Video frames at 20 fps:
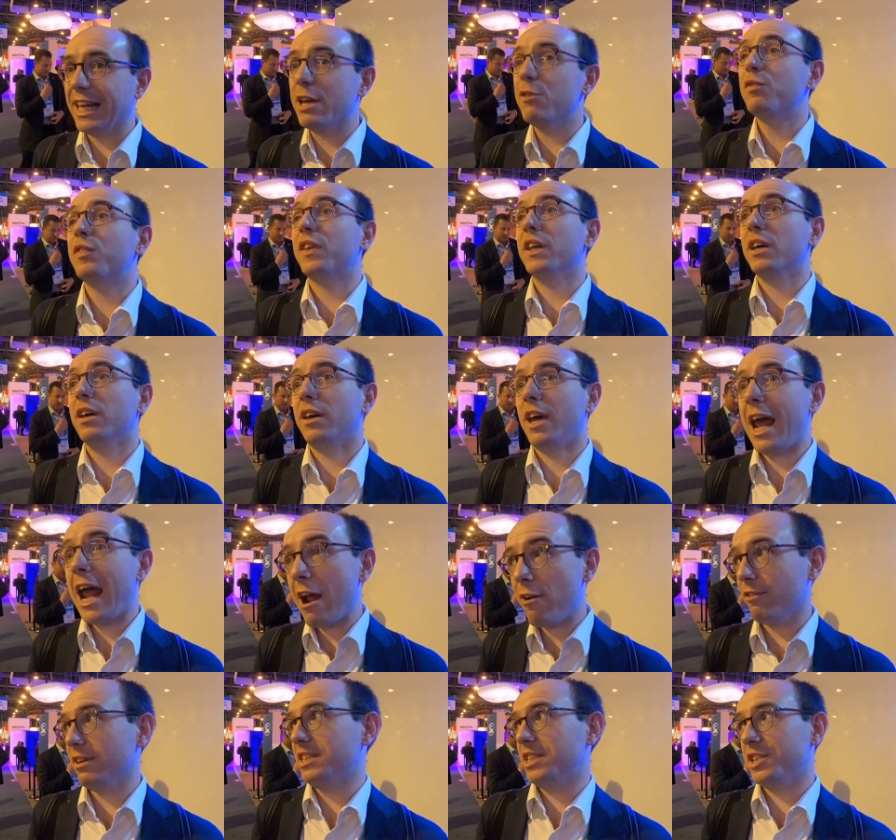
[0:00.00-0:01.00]
give the
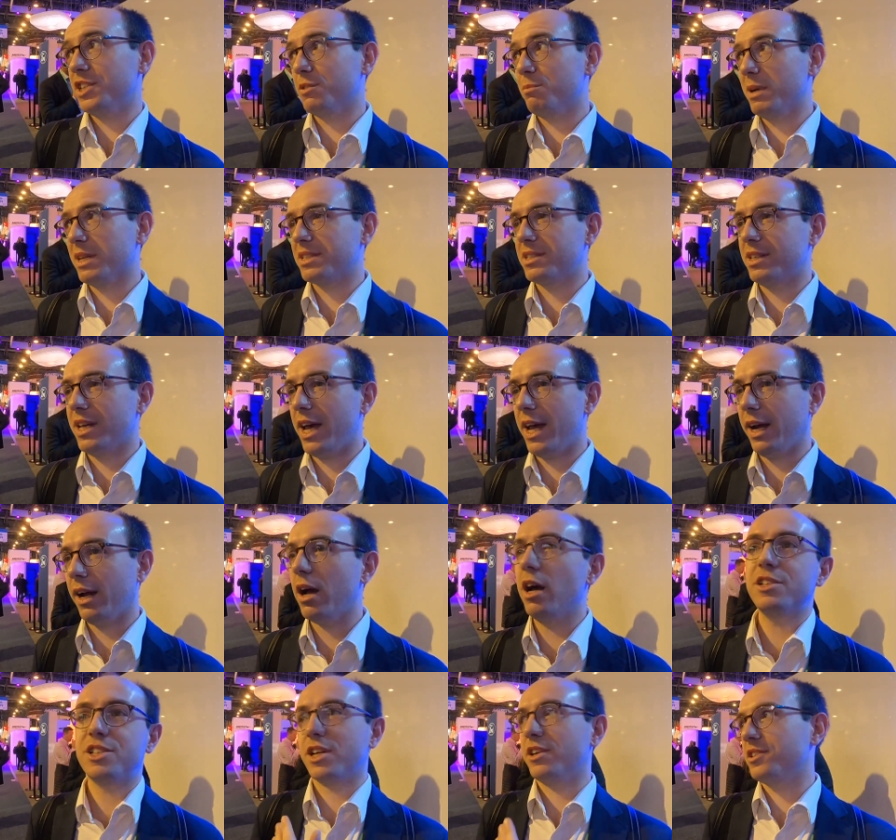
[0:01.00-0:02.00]
heritage of Mustang
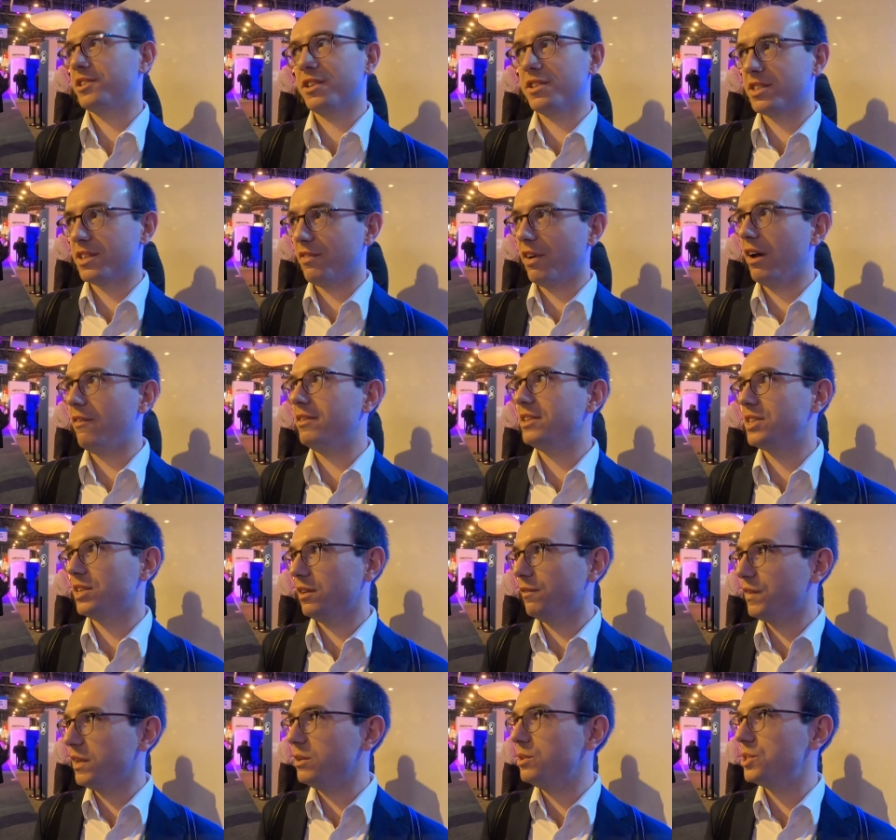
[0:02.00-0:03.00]
a chance to survive into
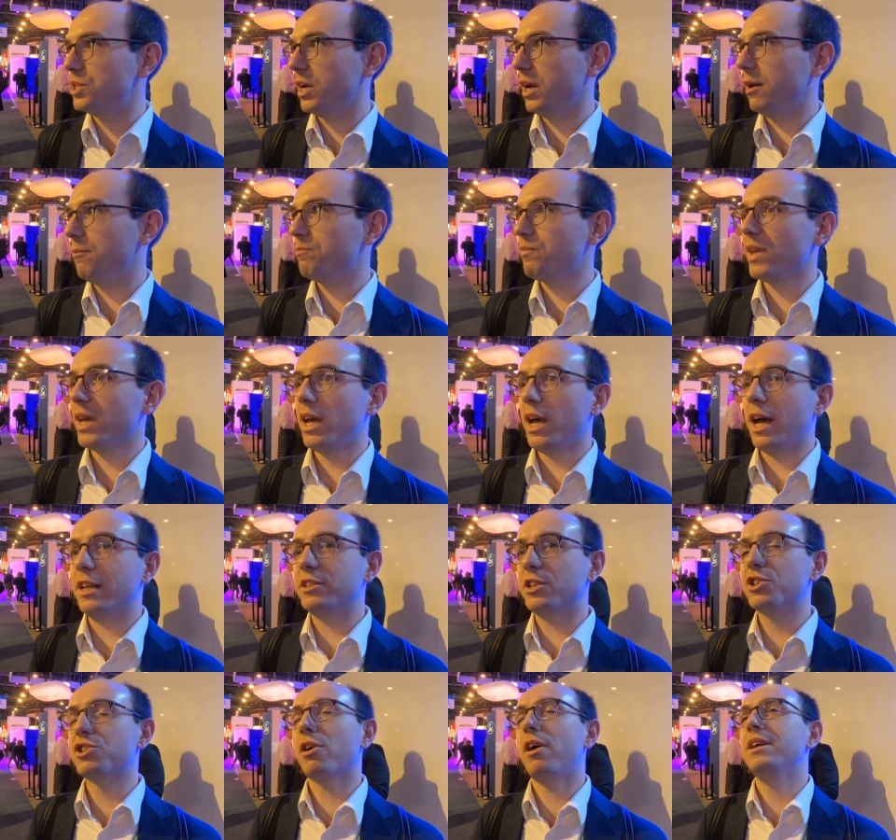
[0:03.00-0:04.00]
the future. Okay.
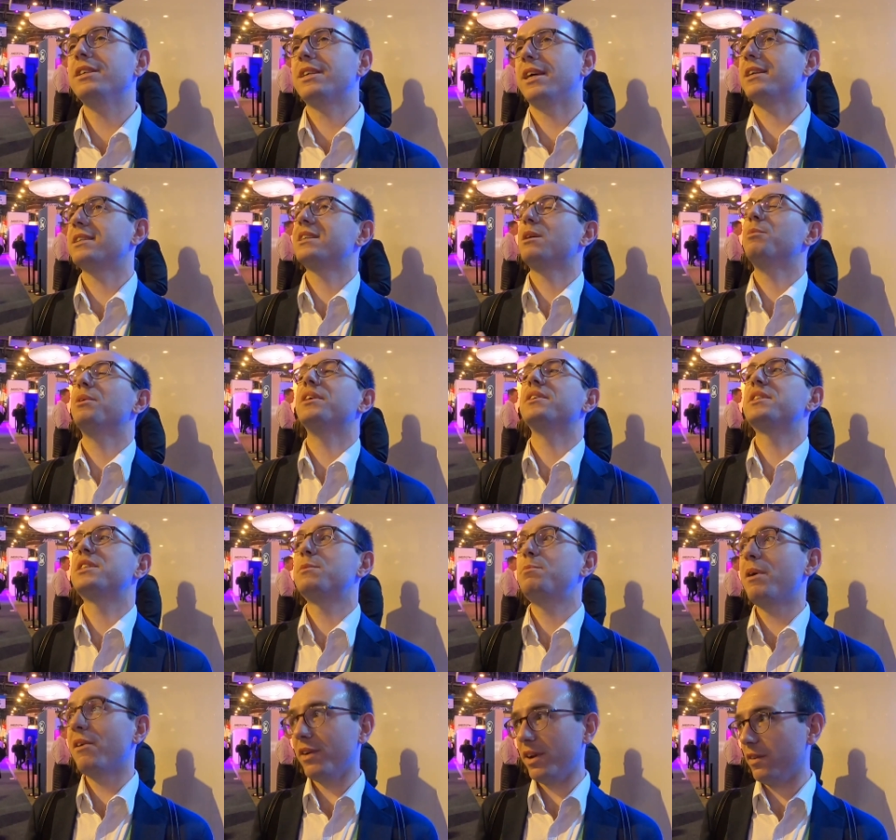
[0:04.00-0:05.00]
And to try and take some of the
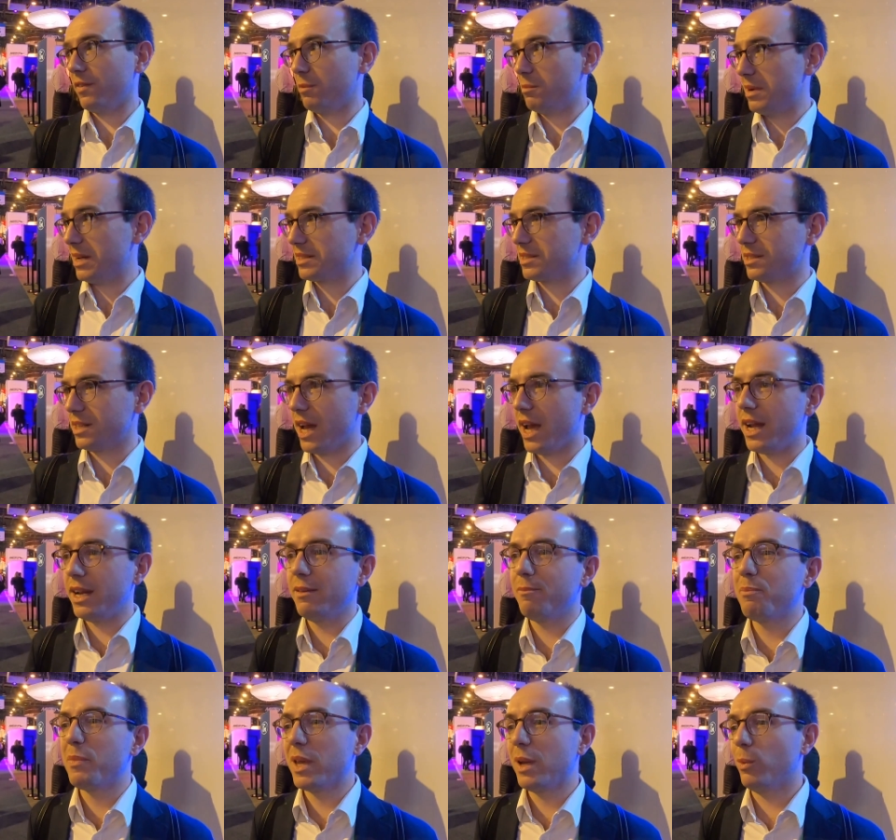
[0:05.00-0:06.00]
spirit of the
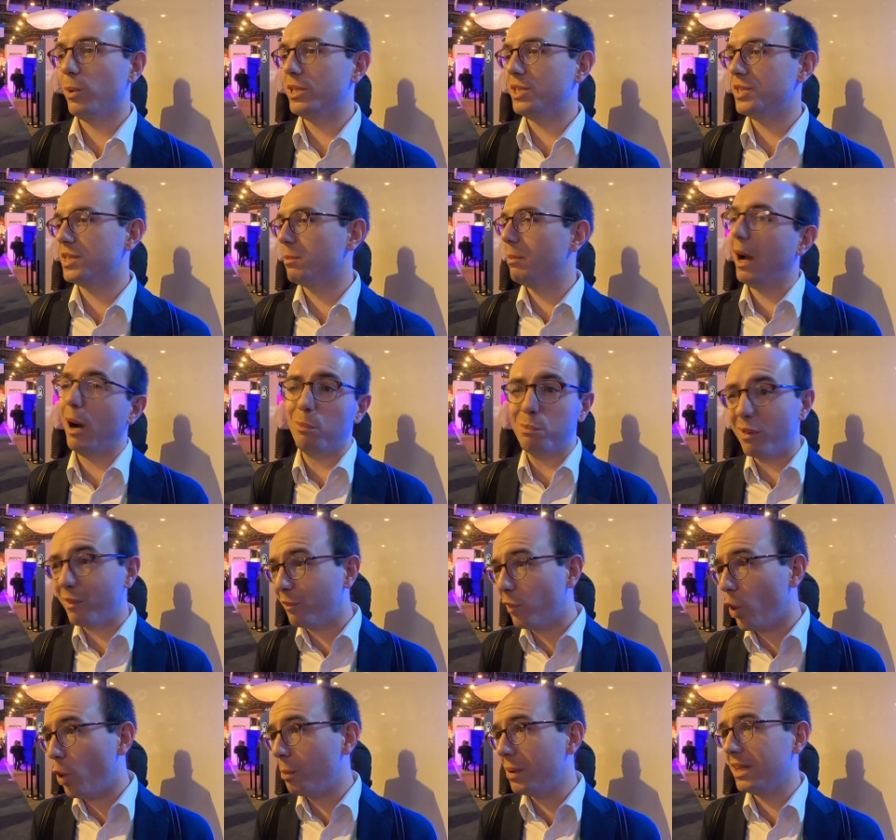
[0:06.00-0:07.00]
Mustang, which is about
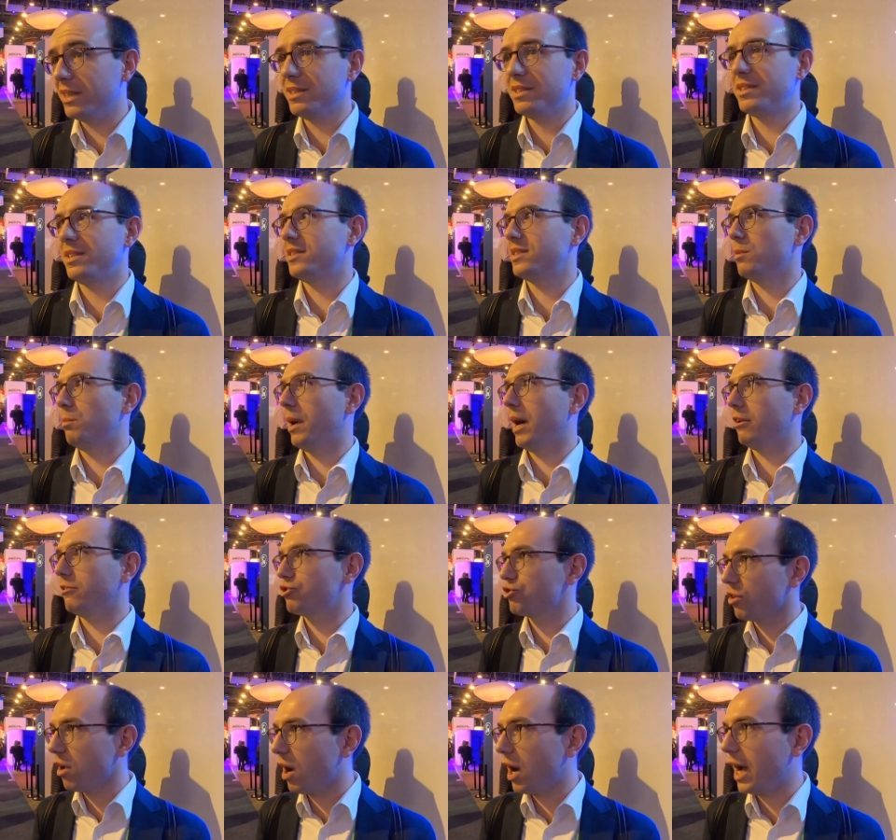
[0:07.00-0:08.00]
performance, it's
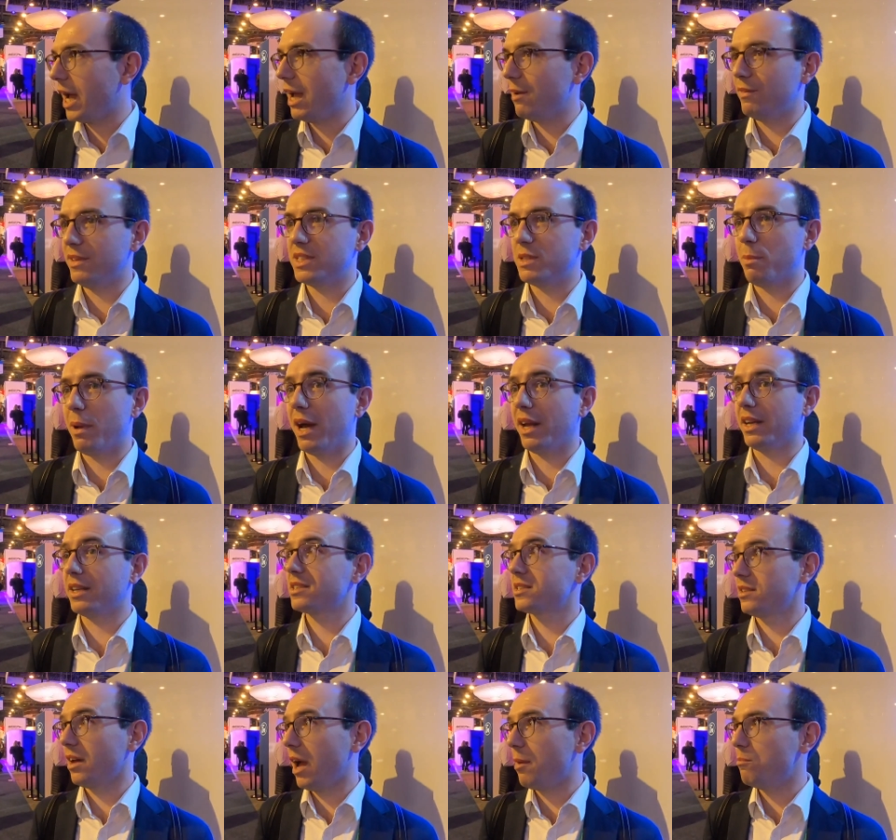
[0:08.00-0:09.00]
about drive, it's about
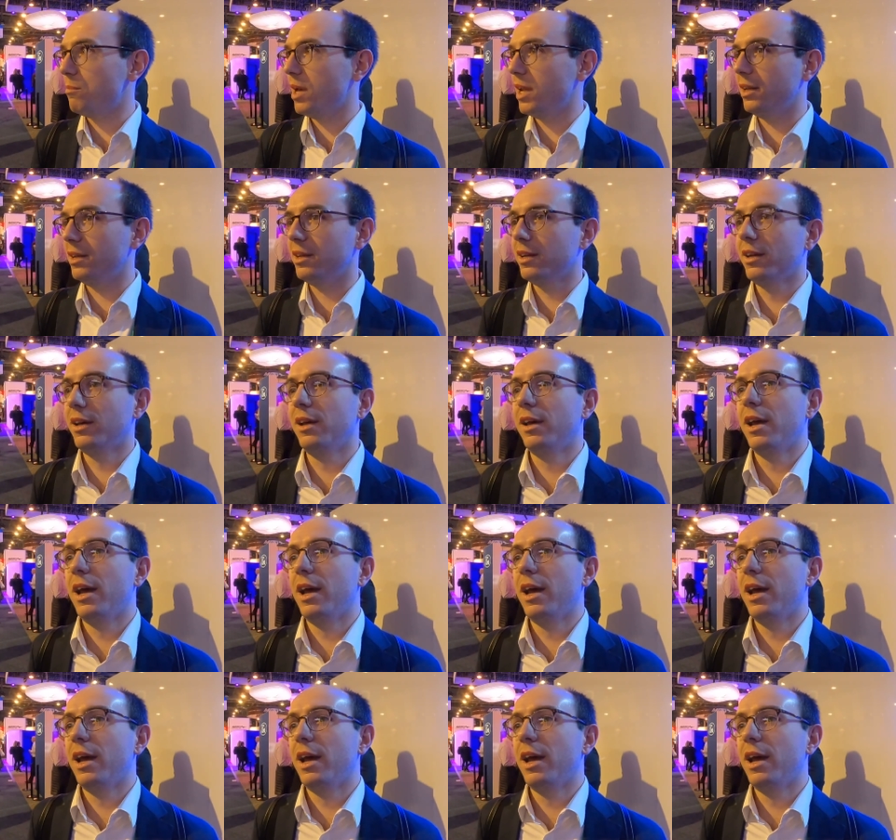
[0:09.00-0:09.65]
excitement,